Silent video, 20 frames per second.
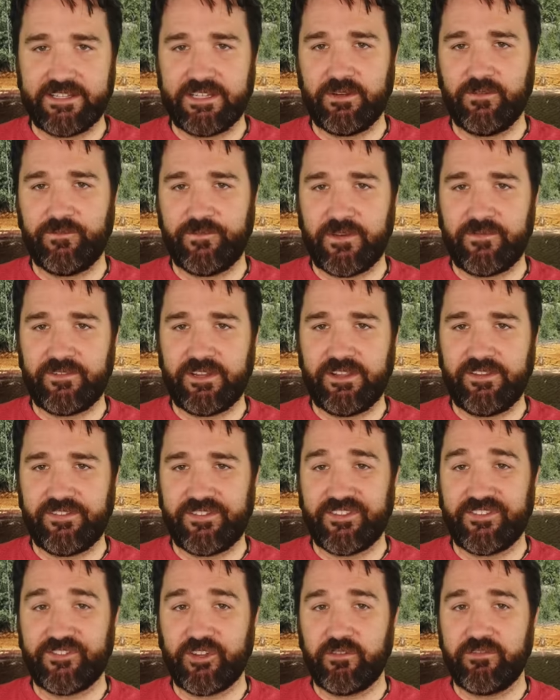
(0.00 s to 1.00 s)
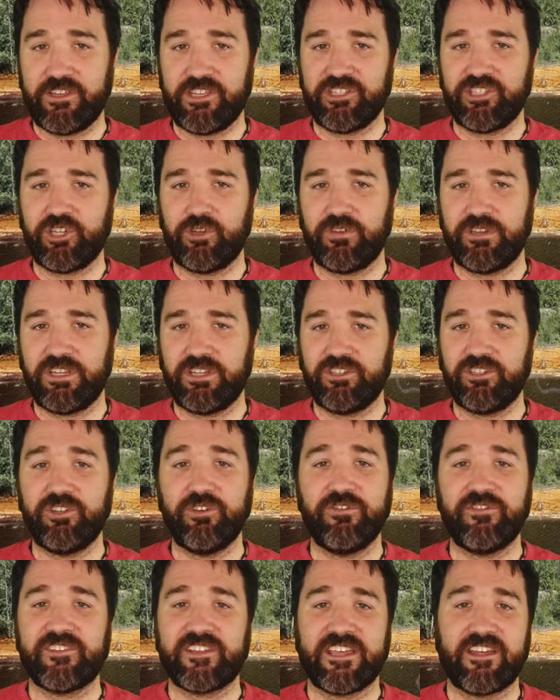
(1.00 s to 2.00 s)
the 1950s, the Soviet Union
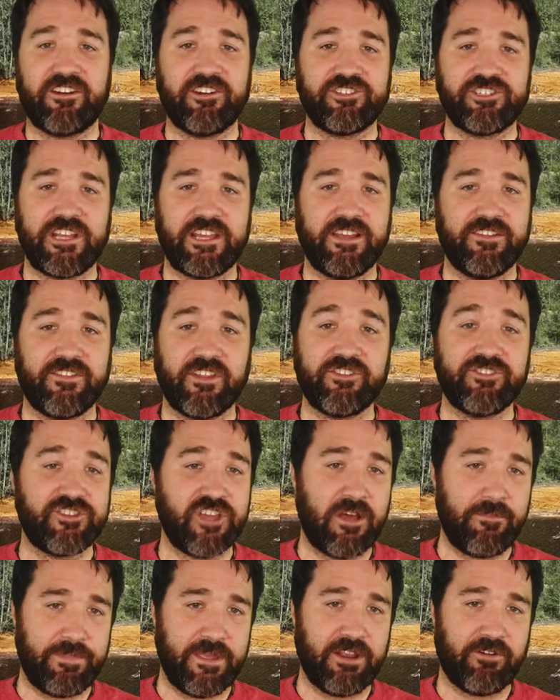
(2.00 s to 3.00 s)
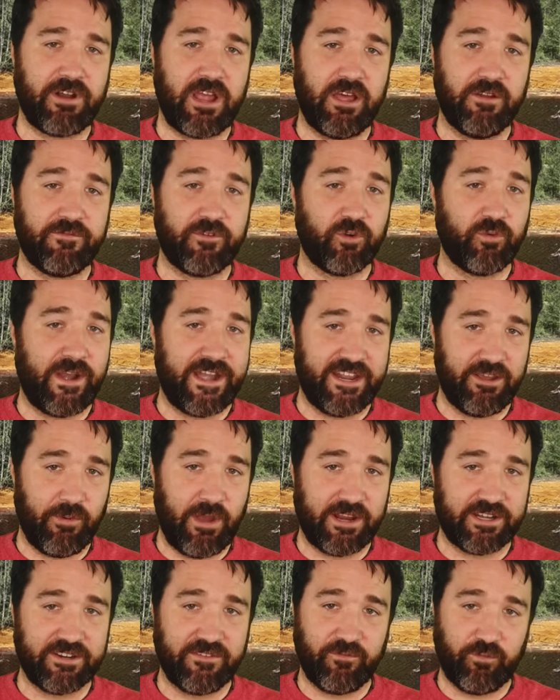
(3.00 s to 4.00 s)
used Karachay as a dumping ground for
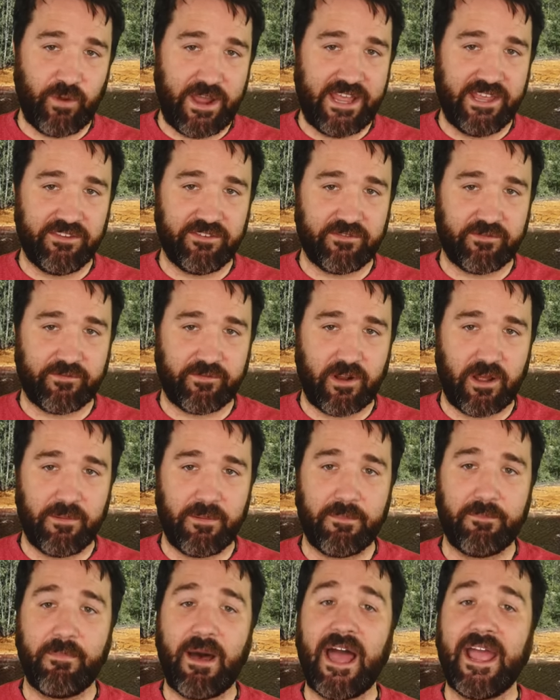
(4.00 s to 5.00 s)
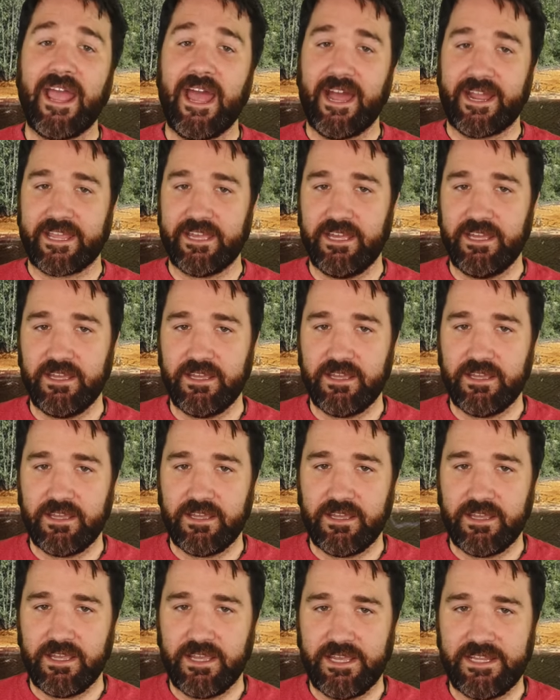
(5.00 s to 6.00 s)
radioactive waste from Mayak.
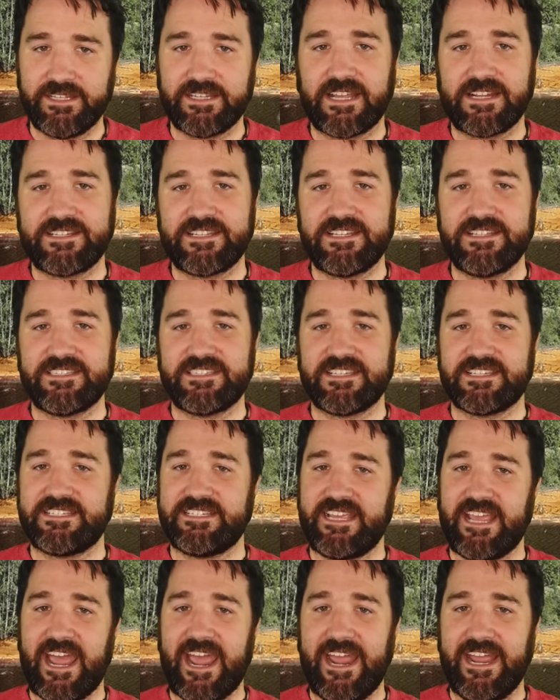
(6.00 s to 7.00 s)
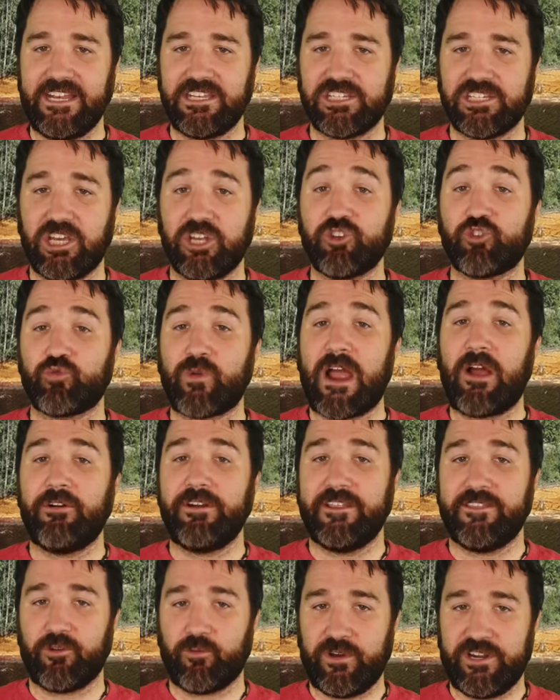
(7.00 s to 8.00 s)
In 1968, a
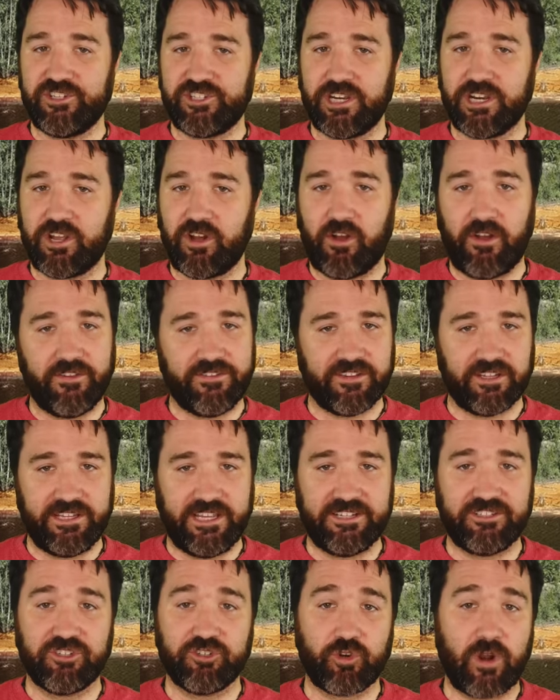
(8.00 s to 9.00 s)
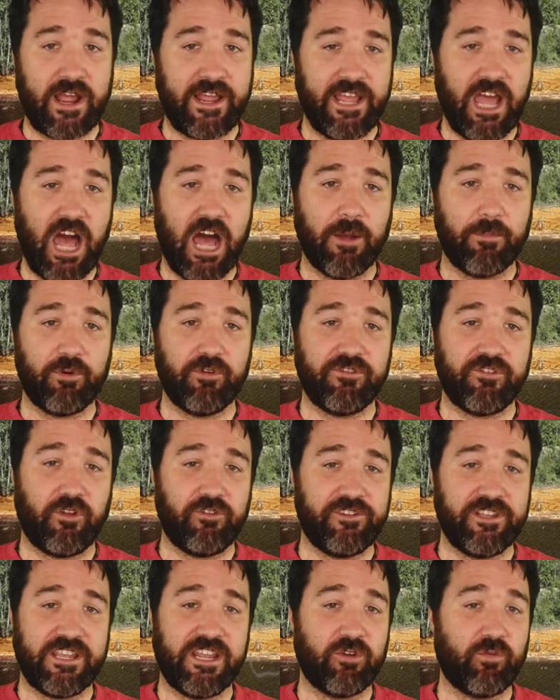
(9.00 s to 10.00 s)
drought in the region caused the lake to dry up,
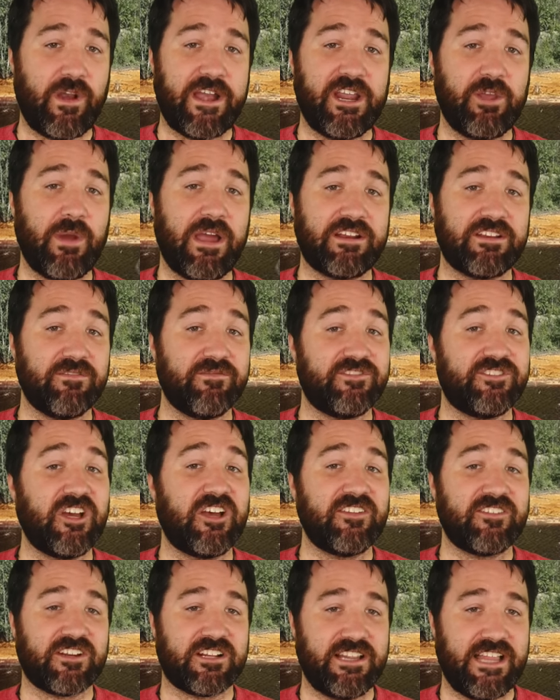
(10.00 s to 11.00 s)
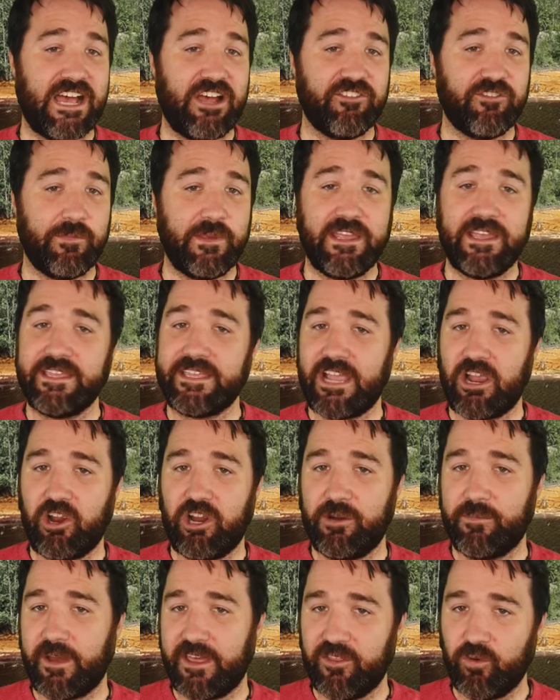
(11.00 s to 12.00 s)
resulting in radioactive dust clouds being
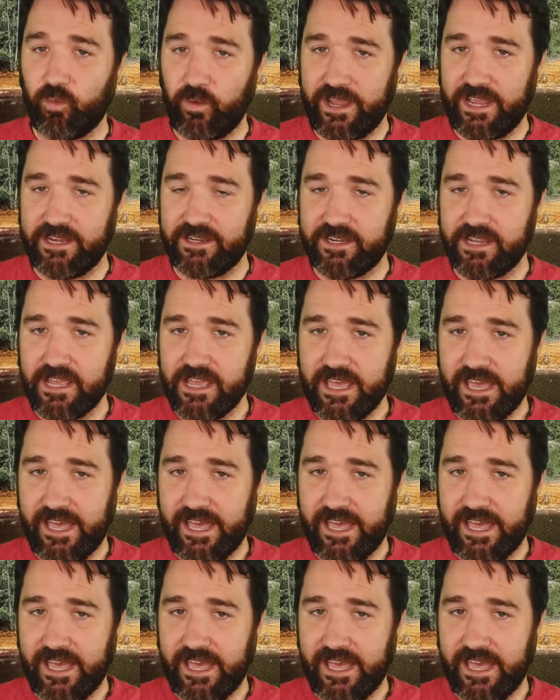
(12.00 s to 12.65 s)
carried by the wind